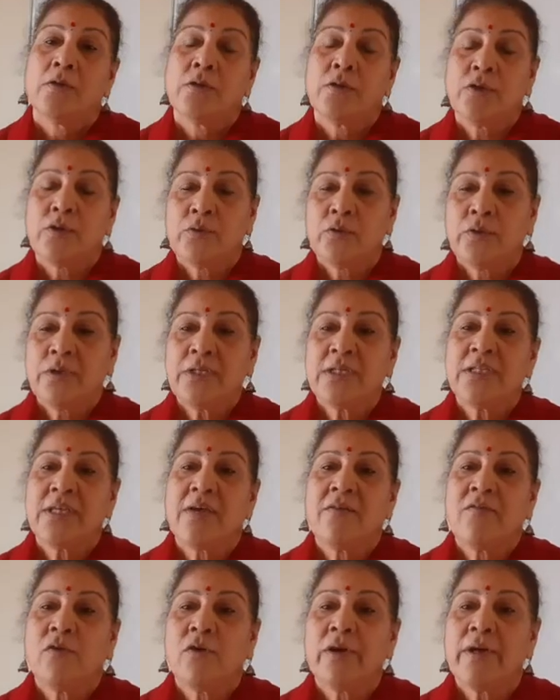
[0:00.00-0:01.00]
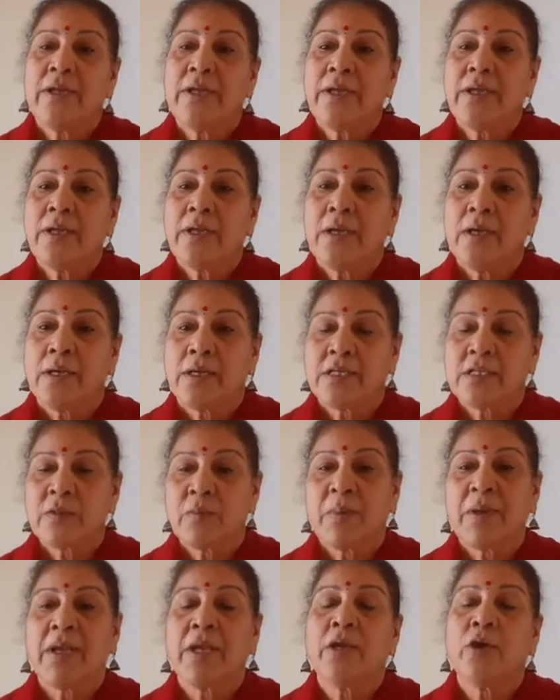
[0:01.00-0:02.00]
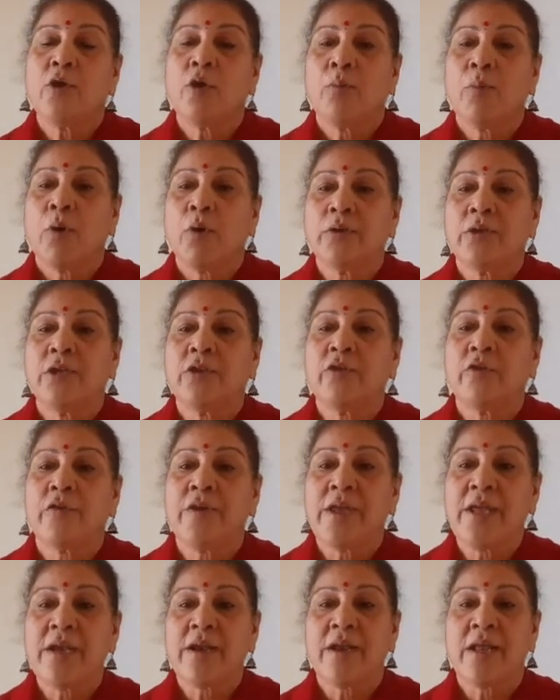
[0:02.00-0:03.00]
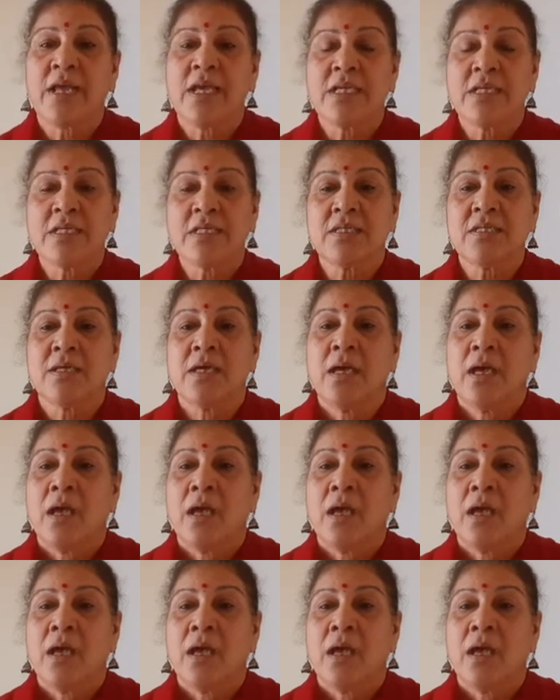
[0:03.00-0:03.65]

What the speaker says: students, I've already explained you about the three rays